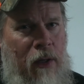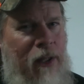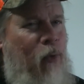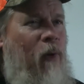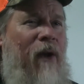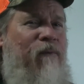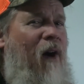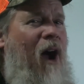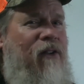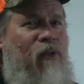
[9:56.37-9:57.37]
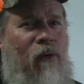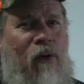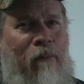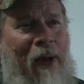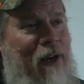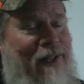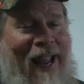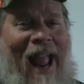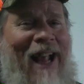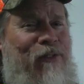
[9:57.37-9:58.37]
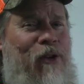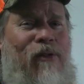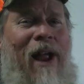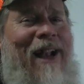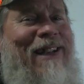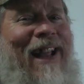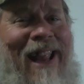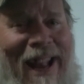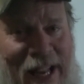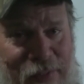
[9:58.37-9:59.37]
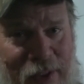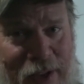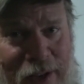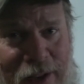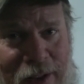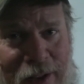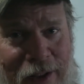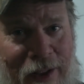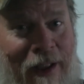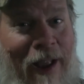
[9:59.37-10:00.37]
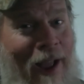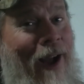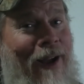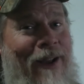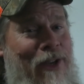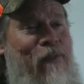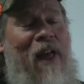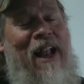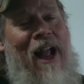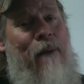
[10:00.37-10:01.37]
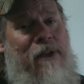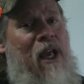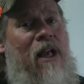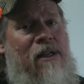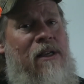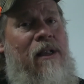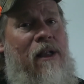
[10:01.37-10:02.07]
The red fox don't know better. Cats are attracted to anything. Yeah, you think I'm kidding.